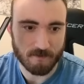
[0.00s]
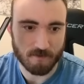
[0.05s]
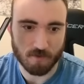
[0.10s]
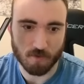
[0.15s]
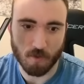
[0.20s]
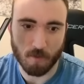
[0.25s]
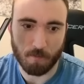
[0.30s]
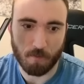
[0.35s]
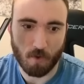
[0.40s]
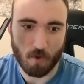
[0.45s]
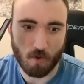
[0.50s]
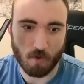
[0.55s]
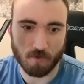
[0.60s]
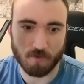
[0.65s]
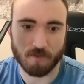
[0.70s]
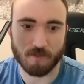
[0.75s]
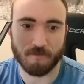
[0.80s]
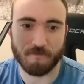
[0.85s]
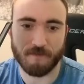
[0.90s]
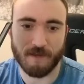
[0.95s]
Do a poll.
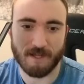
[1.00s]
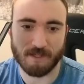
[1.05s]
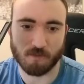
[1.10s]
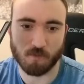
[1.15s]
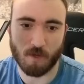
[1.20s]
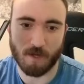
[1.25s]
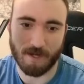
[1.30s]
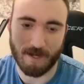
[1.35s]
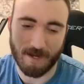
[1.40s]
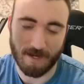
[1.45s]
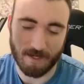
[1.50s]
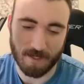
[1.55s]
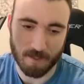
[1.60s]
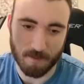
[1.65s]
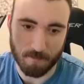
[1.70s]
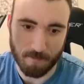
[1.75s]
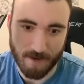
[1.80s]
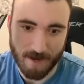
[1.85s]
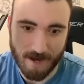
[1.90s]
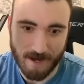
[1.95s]
Do the fans want
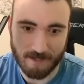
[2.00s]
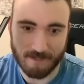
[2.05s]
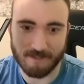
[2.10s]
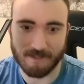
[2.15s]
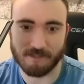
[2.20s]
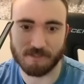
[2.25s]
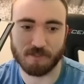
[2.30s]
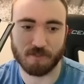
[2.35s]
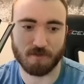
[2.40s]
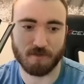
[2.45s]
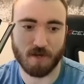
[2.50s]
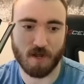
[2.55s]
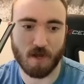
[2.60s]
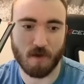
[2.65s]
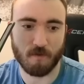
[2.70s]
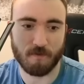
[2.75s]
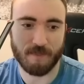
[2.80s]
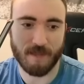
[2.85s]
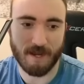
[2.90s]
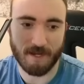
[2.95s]
Engen back? Yes or
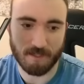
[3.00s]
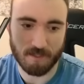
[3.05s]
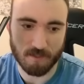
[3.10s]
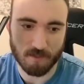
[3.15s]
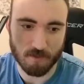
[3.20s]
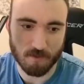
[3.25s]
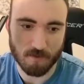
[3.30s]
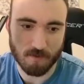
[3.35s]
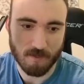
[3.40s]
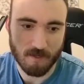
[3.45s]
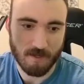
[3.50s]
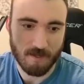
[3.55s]
no? Thank you.